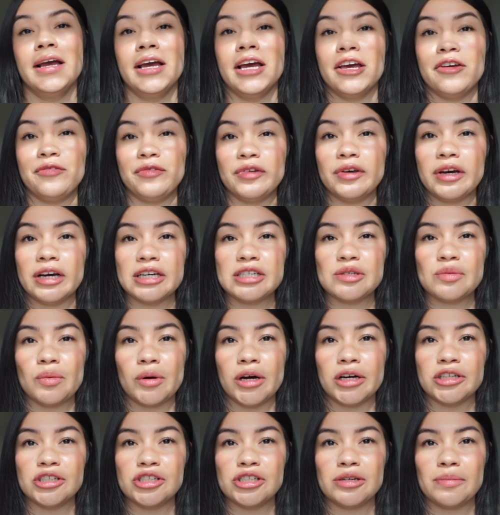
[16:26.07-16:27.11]
If you guys
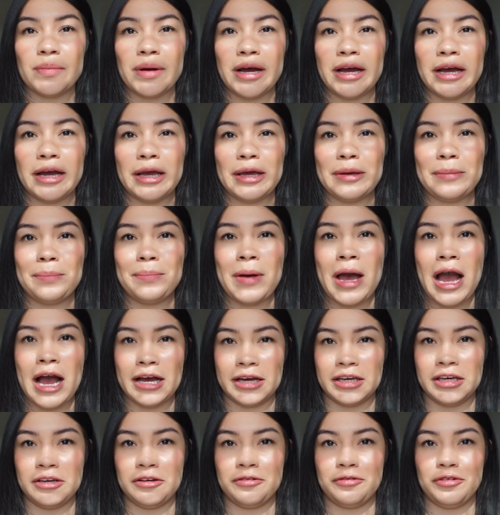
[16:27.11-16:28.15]
watched my
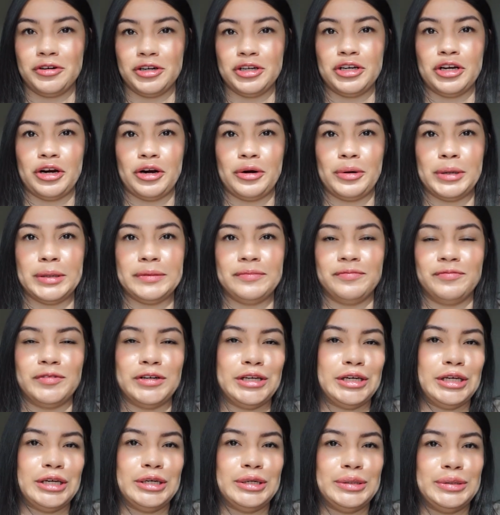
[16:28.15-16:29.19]
packing for Europe
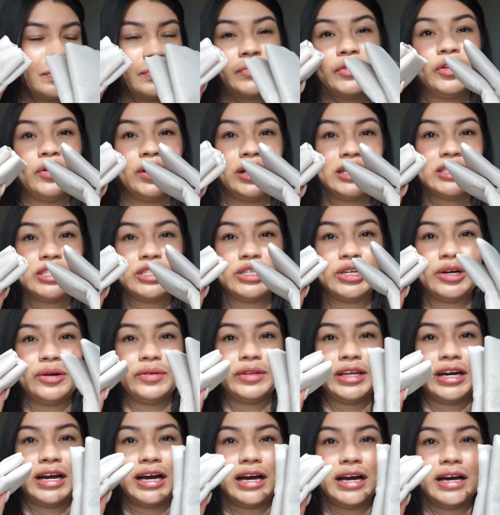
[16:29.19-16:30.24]
video, you guys know
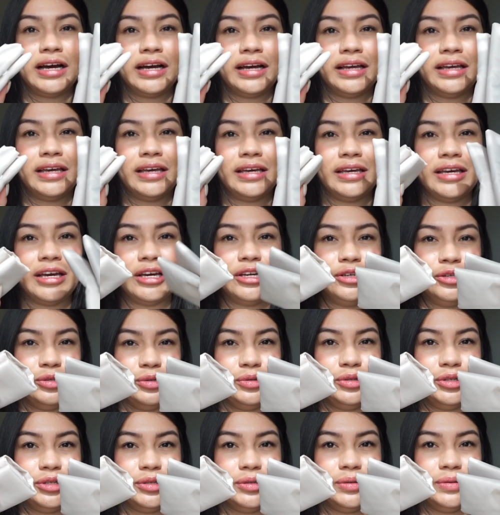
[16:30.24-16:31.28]
that I do
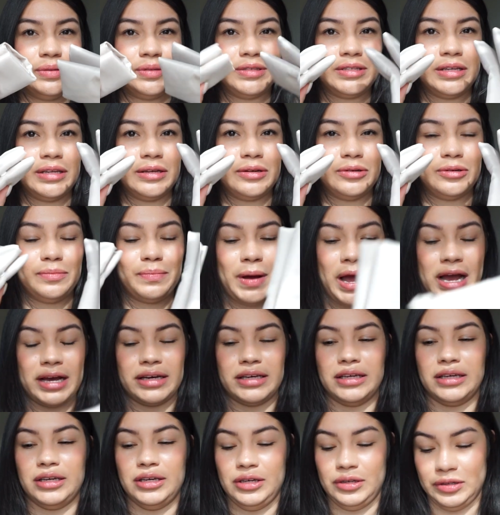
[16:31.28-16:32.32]
use the little
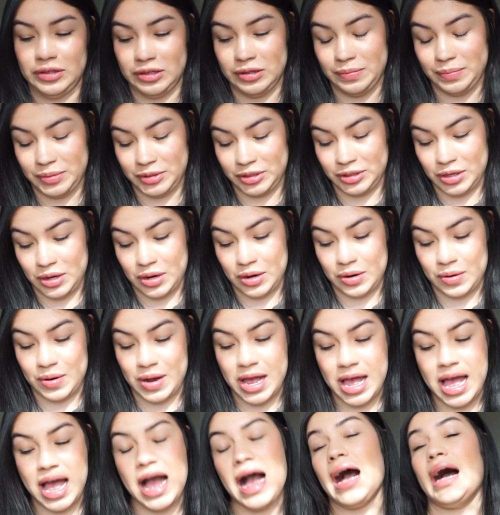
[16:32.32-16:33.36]
packing cube. So
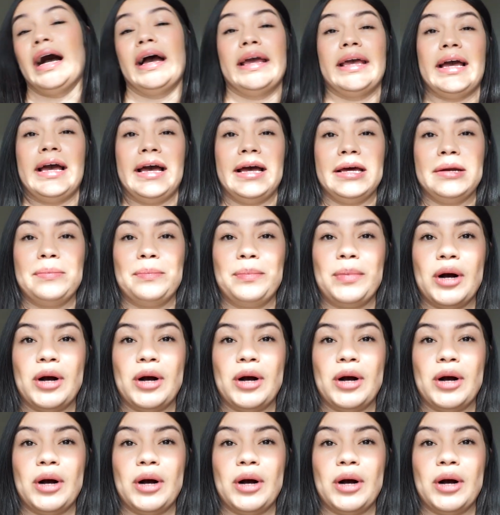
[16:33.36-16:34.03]
I had